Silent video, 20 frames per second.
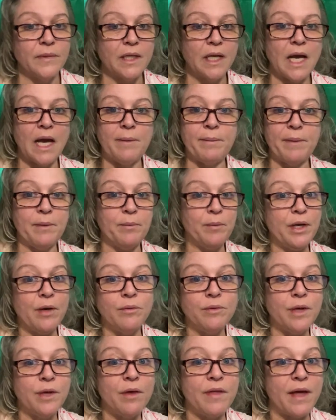I mean, we
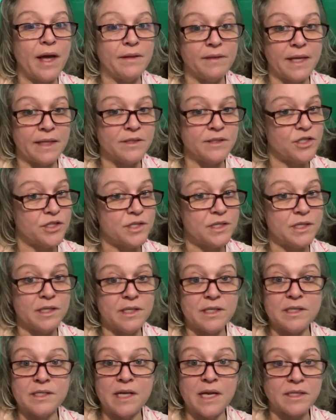don't know that. That's just an
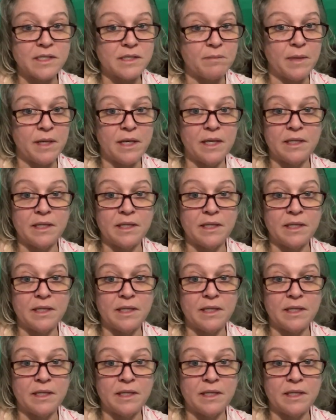assessment.